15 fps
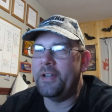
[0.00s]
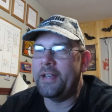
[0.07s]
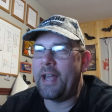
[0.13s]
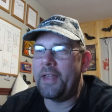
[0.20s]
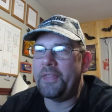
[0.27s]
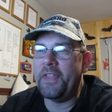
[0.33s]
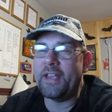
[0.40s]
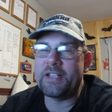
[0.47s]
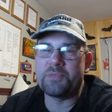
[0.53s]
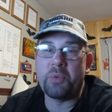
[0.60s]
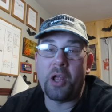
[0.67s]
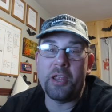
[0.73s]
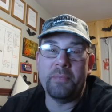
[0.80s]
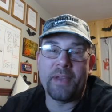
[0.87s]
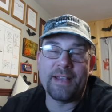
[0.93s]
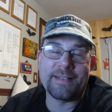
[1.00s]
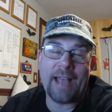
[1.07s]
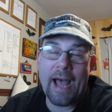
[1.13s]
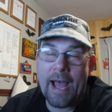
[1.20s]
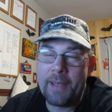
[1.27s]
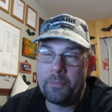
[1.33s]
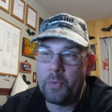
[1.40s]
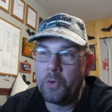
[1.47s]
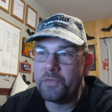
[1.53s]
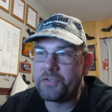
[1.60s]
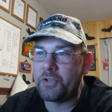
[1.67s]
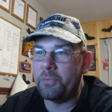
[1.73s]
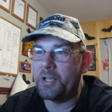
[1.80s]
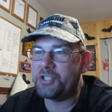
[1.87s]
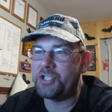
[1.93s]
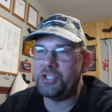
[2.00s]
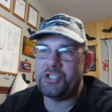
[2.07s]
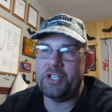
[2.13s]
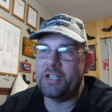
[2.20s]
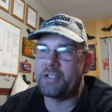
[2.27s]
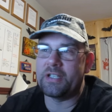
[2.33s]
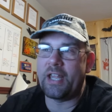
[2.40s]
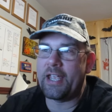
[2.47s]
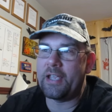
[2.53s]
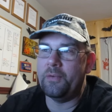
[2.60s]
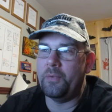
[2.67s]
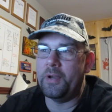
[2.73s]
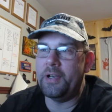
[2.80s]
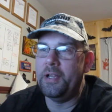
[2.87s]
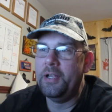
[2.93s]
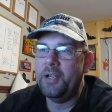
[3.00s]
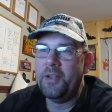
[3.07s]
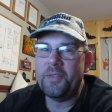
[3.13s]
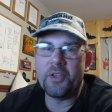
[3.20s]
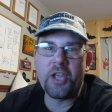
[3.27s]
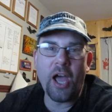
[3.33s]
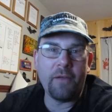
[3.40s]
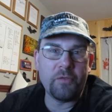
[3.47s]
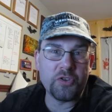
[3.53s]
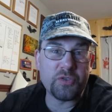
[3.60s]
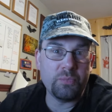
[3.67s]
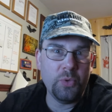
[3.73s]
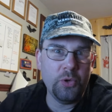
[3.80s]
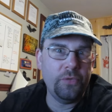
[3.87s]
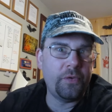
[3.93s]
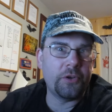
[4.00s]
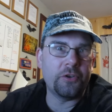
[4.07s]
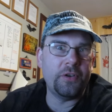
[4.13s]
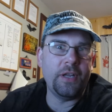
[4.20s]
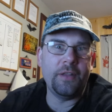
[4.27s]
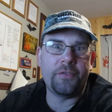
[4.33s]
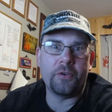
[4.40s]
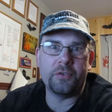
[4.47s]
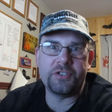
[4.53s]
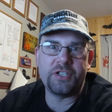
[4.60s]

and I think it's probably because I move so much and she doesn't like it when the covers move underneath her.